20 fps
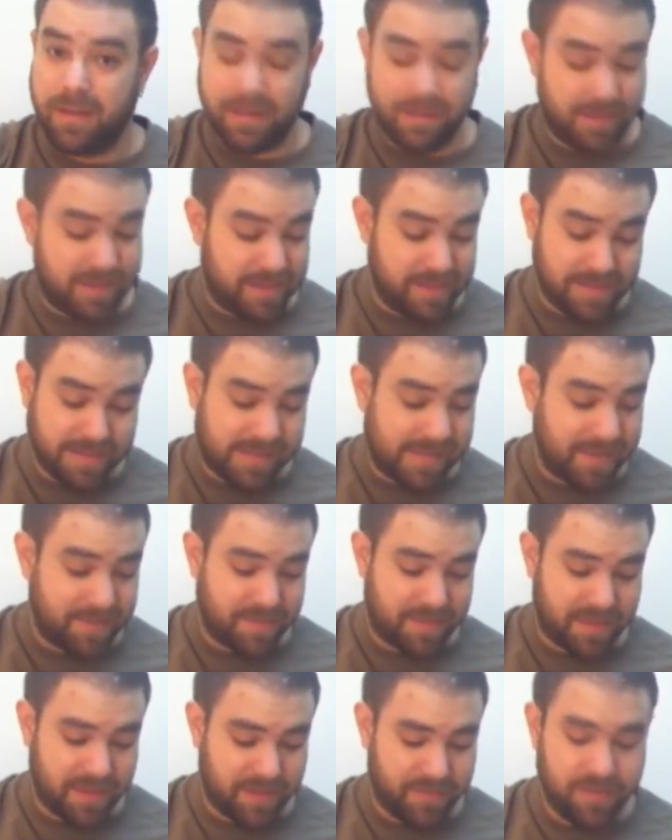and then the
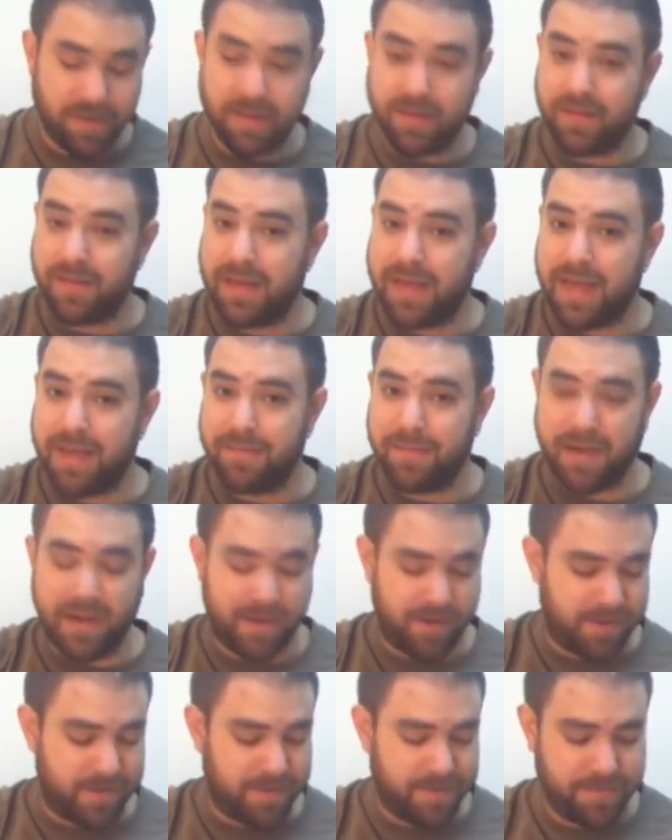same thing with A
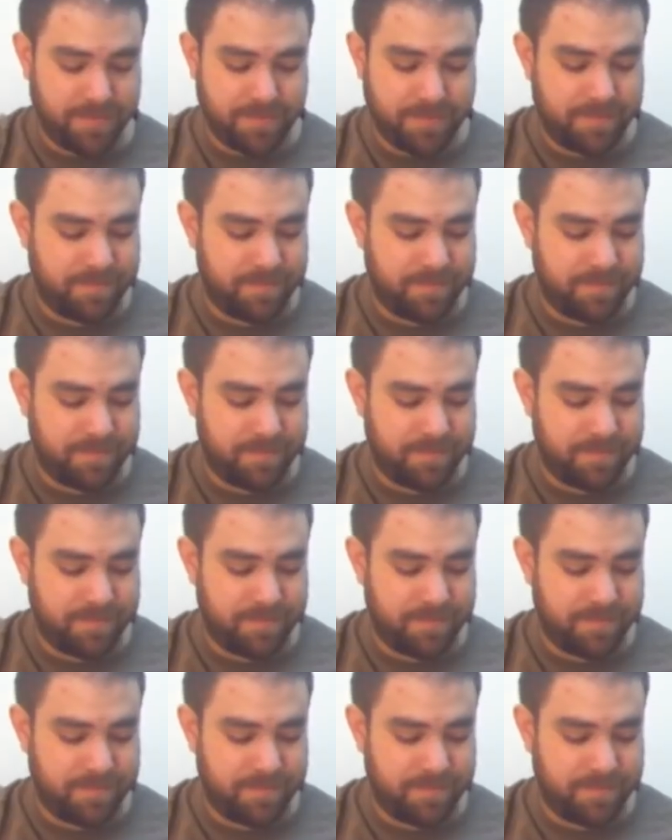minor.